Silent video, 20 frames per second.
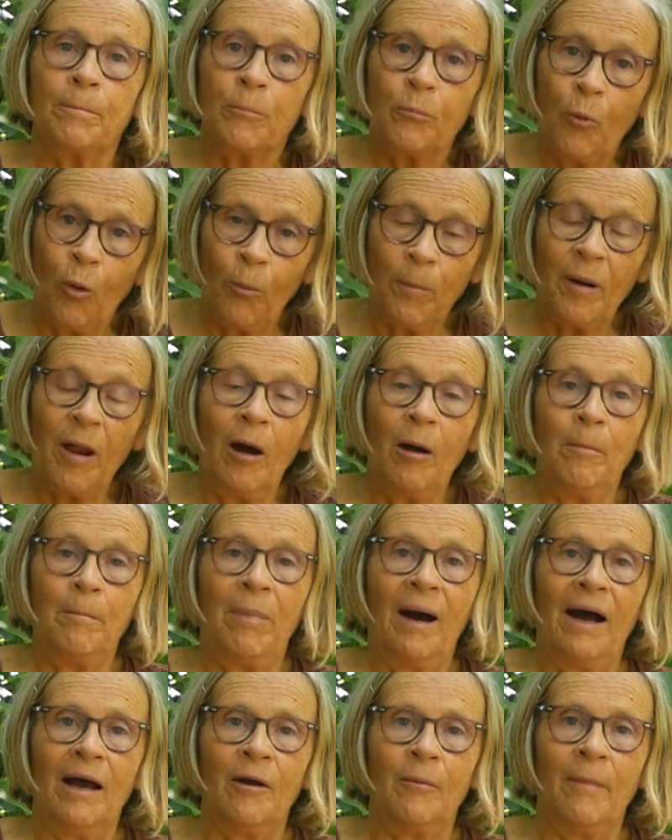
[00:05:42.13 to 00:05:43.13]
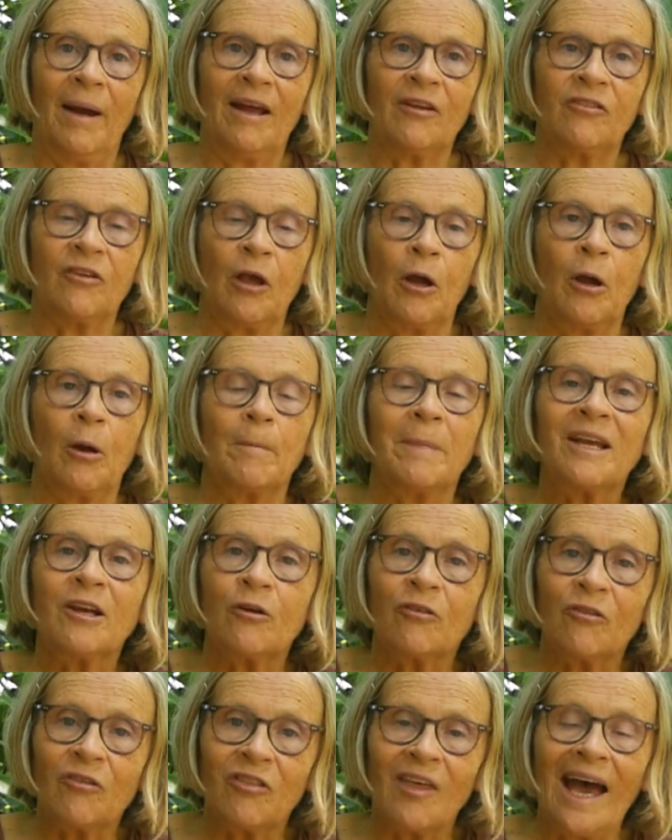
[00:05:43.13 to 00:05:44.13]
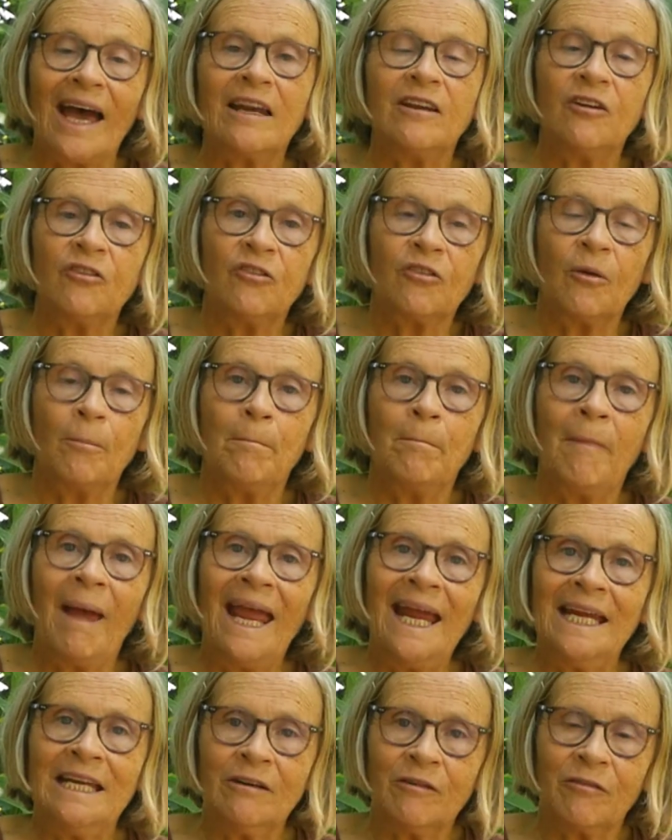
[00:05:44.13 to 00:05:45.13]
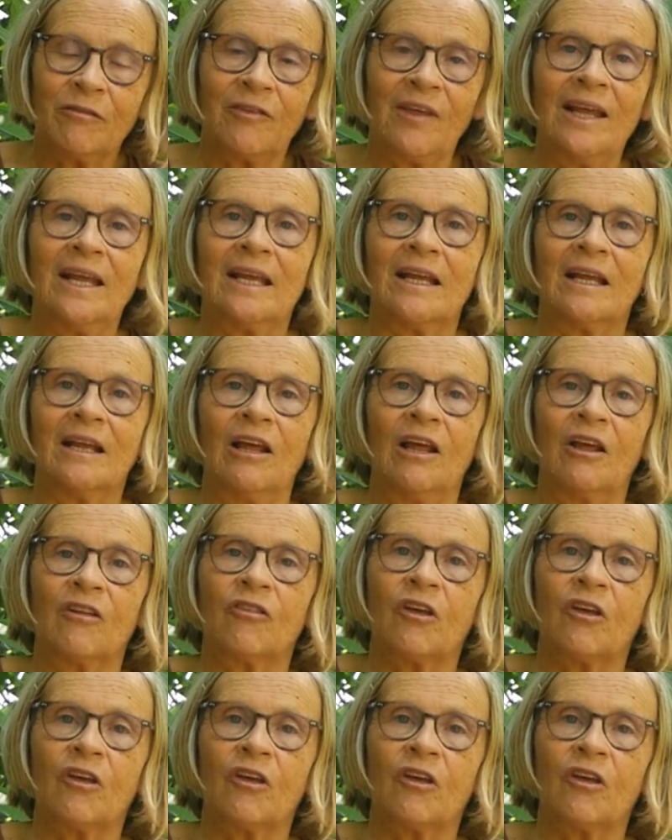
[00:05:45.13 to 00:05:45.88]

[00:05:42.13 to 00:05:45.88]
more plant biomass, because that is the main thing